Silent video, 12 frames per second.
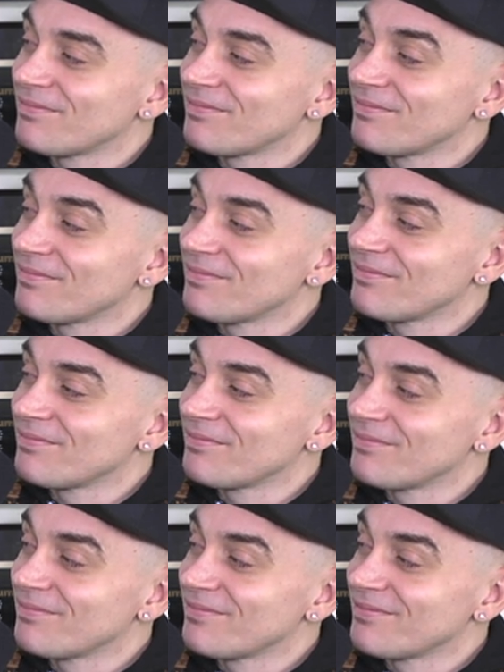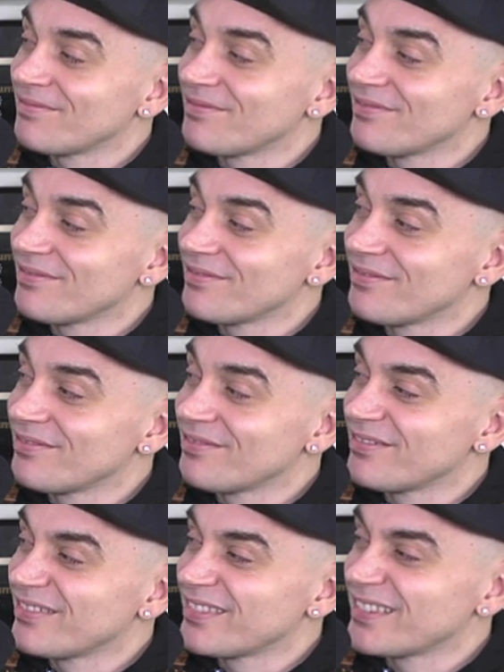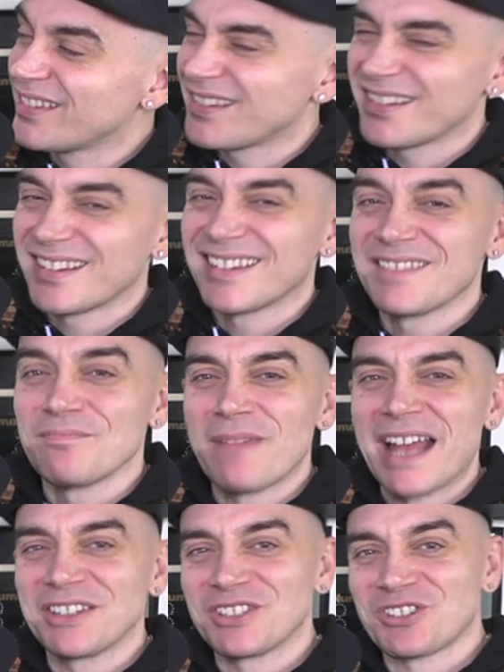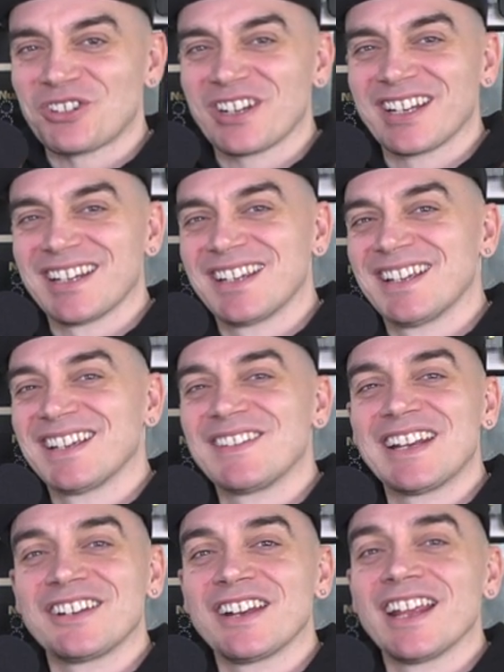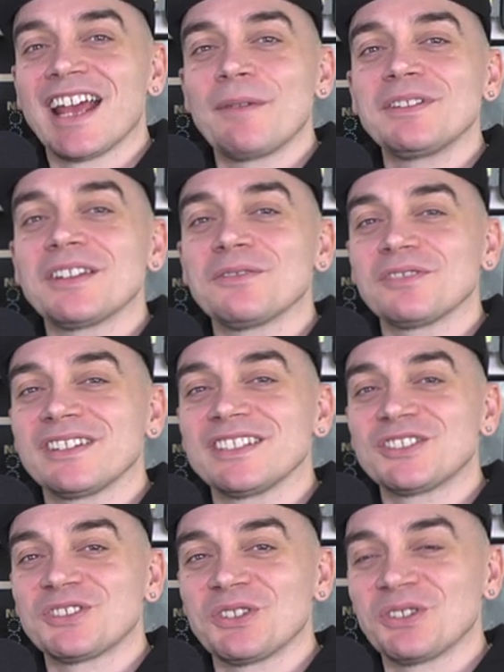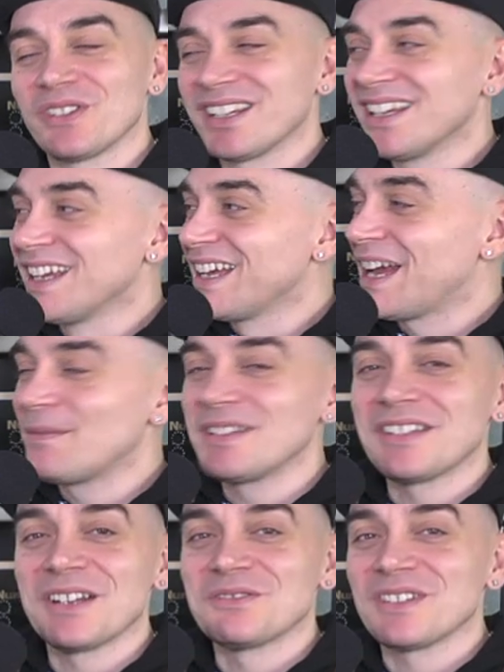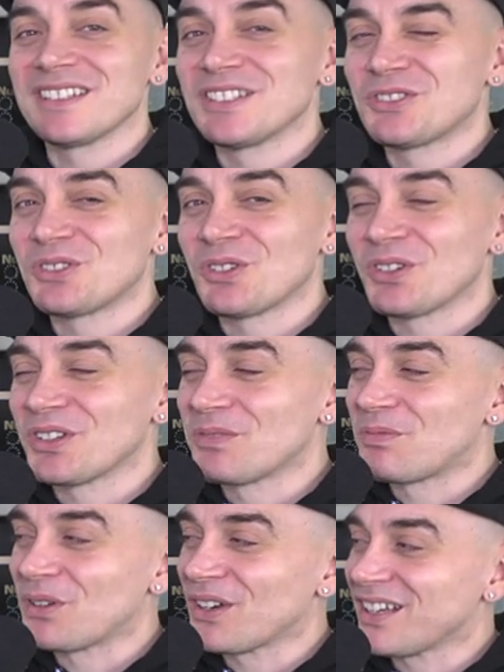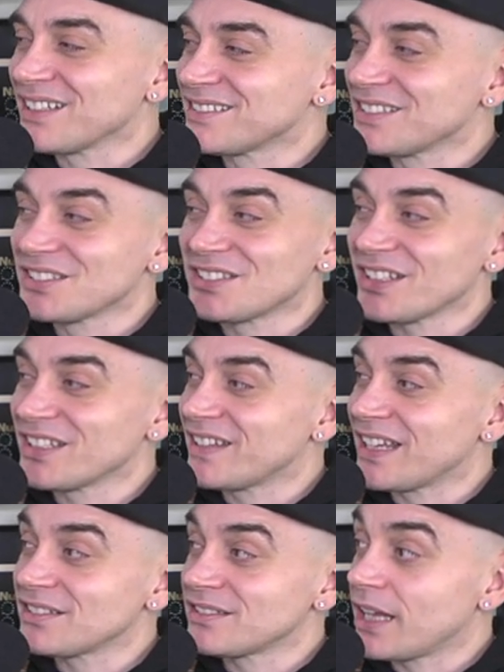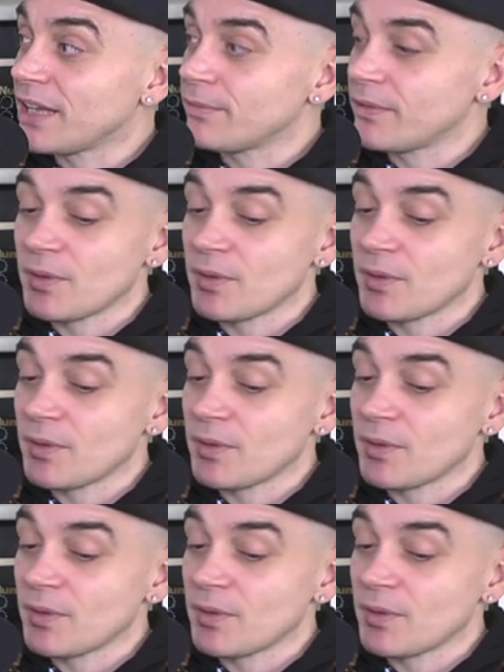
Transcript: I went to the library and racked subway art and spray can art how many times have we had this story? Library, how many times we had this story on the podcast? I'll tell you, that's that.